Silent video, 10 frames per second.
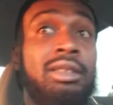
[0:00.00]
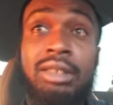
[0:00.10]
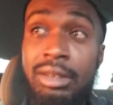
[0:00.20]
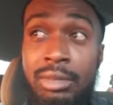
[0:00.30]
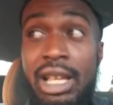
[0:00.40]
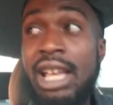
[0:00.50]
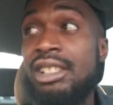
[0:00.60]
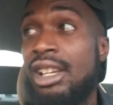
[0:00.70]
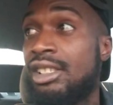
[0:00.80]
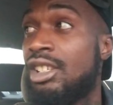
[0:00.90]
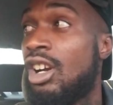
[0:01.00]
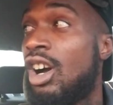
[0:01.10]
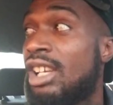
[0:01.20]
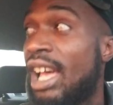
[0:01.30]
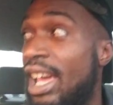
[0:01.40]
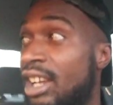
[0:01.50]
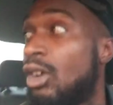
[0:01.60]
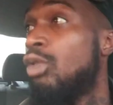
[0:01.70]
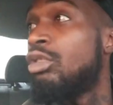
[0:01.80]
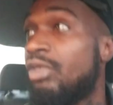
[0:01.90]
some gas guzzling cars. I had an
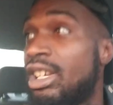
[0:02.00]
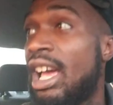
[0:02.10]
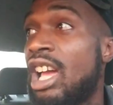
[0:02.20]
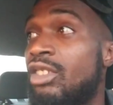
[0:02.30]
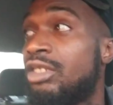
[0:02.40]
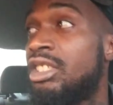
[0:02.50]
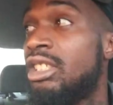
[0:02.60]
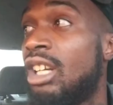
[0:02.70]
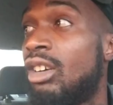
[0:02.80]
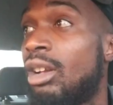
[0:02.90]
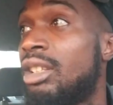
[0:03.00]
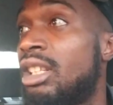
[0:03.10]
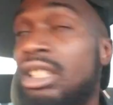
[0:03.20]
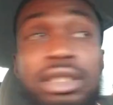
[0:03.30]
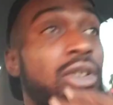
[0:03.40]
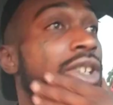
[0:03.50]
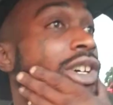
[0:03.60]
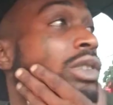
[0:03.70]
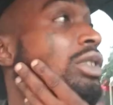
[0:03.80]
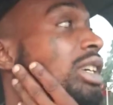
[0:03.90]
03 Acura TL that didn't do good
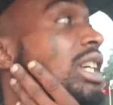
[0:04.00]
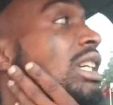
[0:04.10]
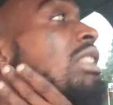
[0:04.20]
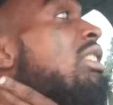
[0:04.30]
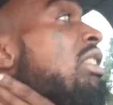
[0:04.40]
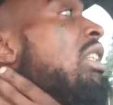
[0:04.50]
on gas.